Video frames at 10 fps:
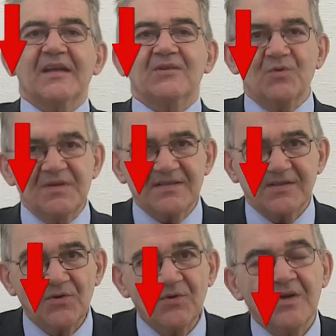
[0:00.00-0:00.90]
By doing
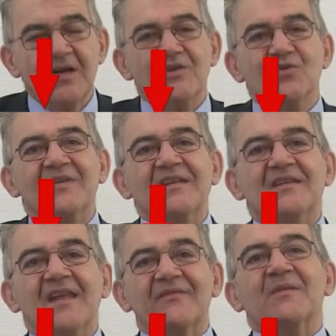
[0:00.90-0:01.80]
so, you
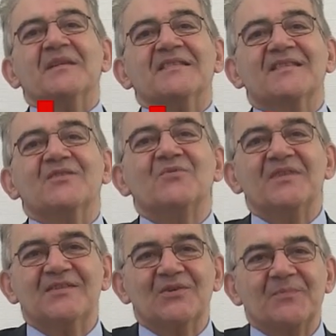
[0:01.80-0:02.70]
will never miss a
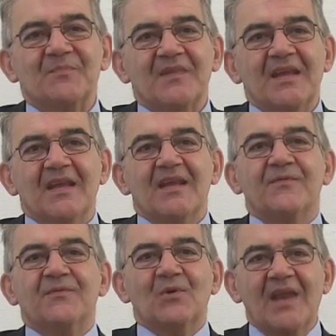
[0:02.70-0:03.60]
new video.
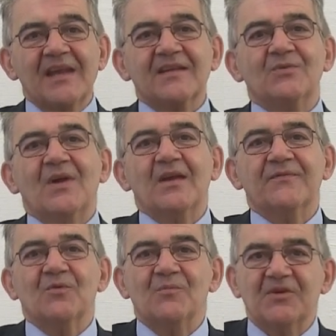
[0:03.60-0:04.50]
If you like to
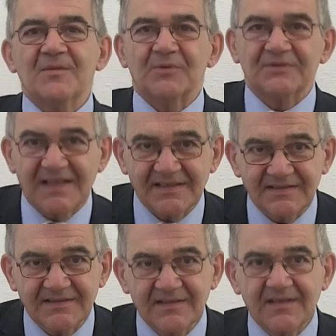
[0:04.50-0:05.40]
have your money
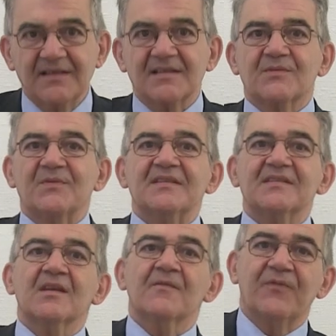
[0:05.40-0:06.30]
protected in a
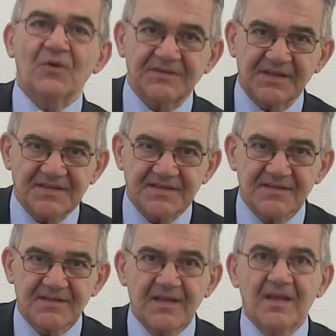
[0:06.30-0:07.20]
Swiss
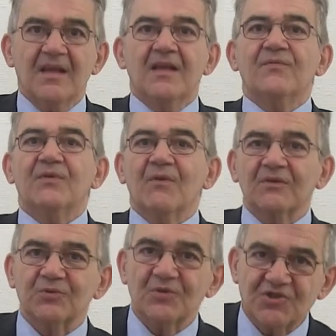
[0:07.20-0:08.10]
fortress, if you
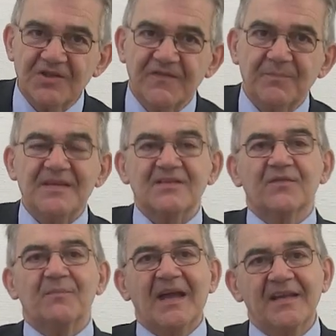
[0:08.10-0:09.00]
want to achieve peace
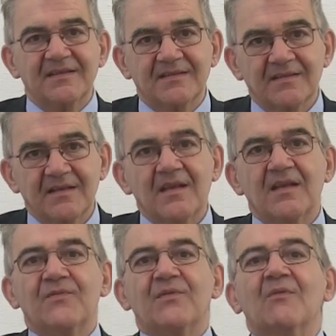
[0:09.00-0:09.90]
of mind,
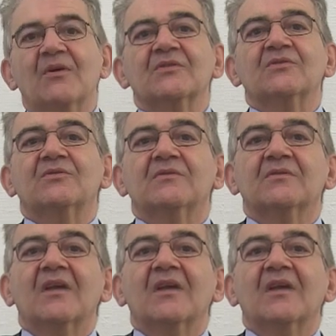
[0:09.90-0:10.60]
if you want